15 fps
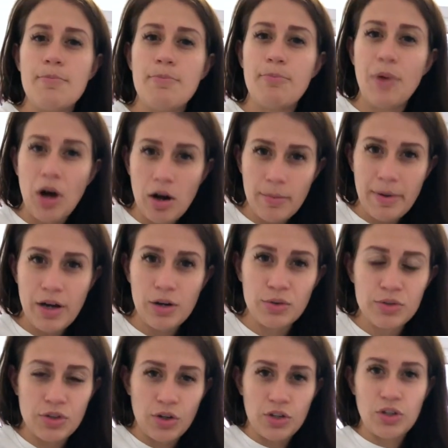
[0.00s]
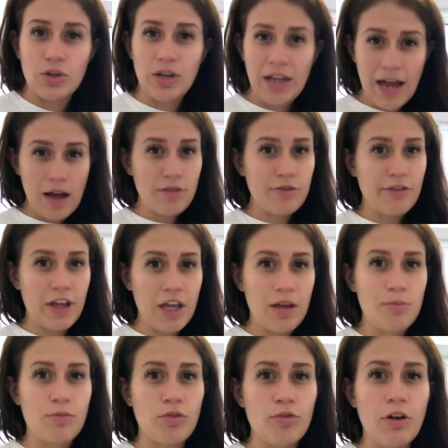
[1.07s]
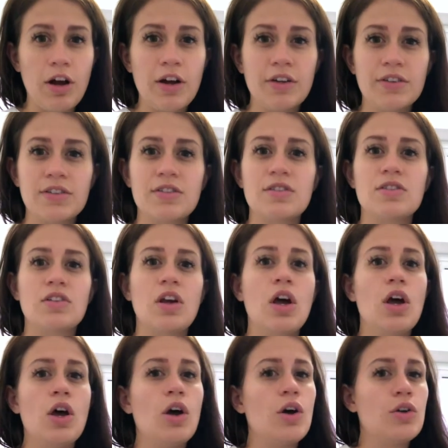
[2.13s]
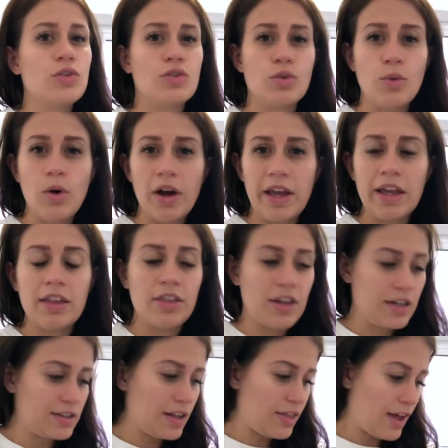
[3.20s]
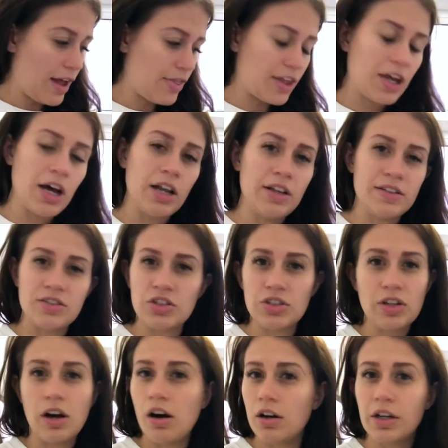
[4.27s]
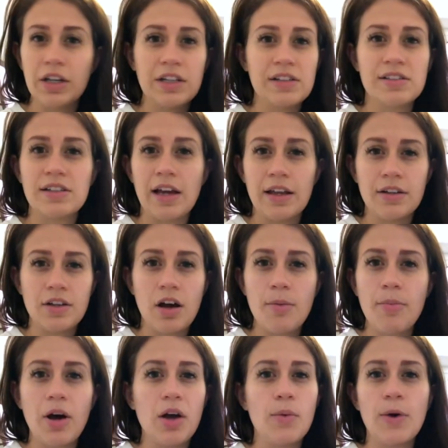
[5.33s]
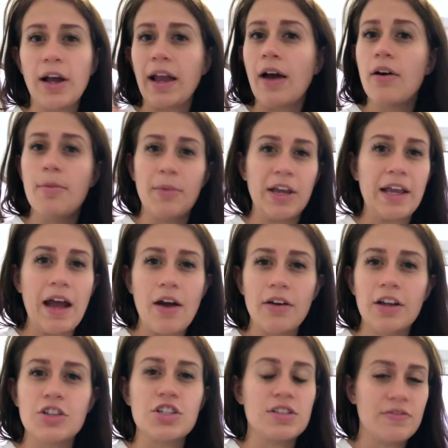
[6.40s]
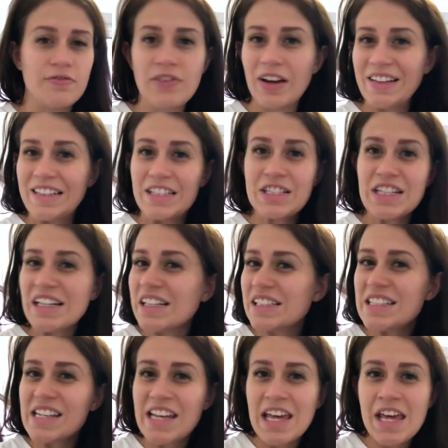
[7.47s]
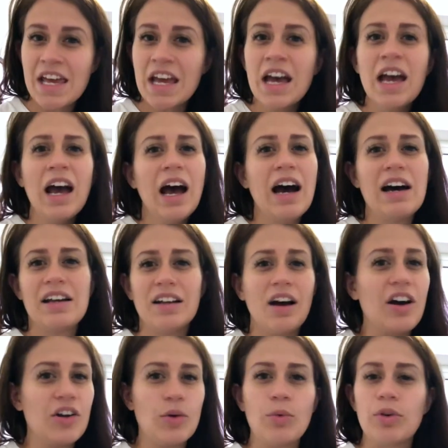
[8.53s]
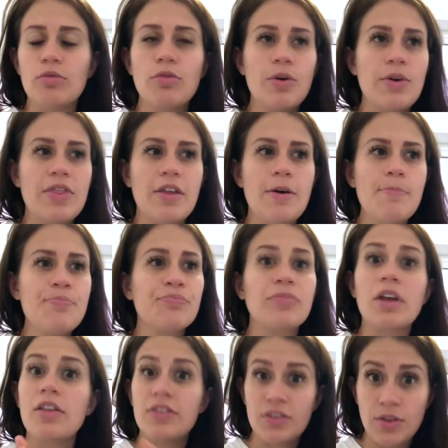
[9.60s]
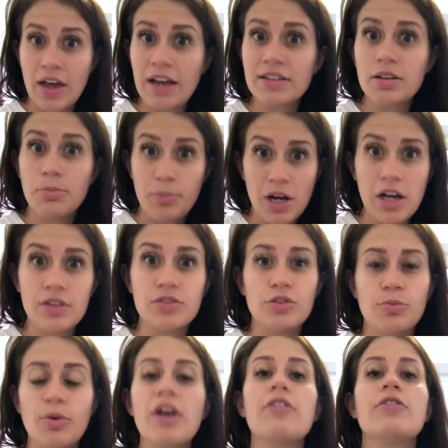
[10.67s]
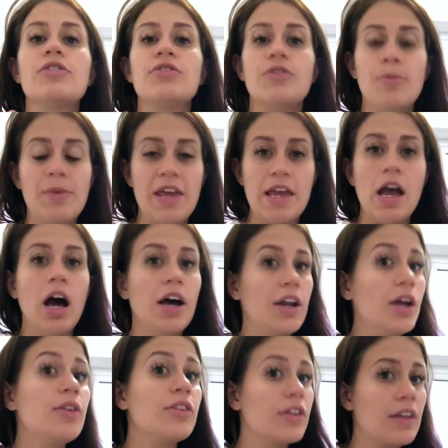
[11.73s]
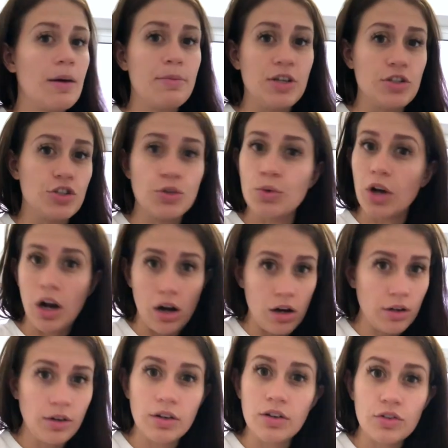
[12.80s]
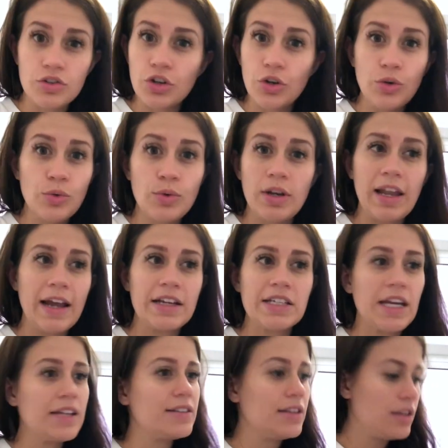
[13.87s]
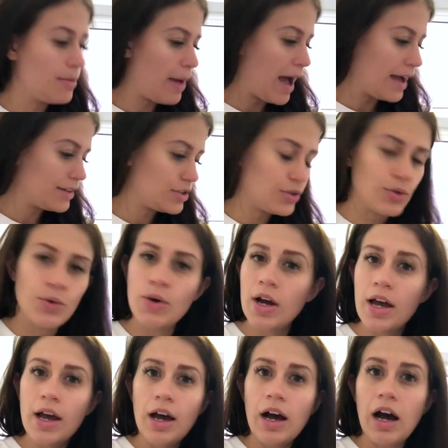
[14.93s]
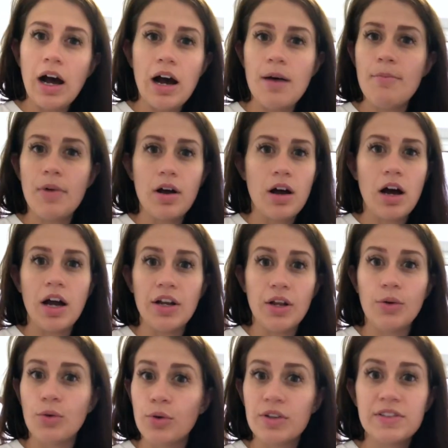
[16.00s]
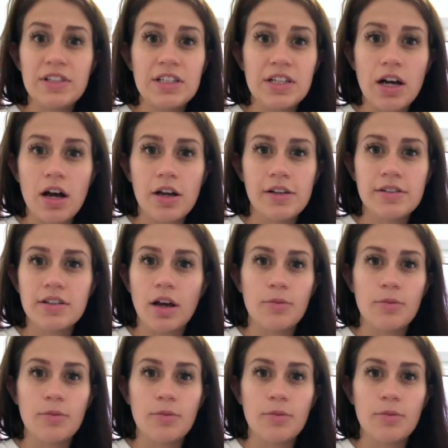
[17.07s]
barbells on your lap for hip thrusts, squatting and things like that, the colours just aren't going to stand up. I work out in my garage, it's very dirty, and I don't want to ruin them. So that's a personal preference for me. I don't think that means you can't do leg days in them at all. I know Krissy does, I'm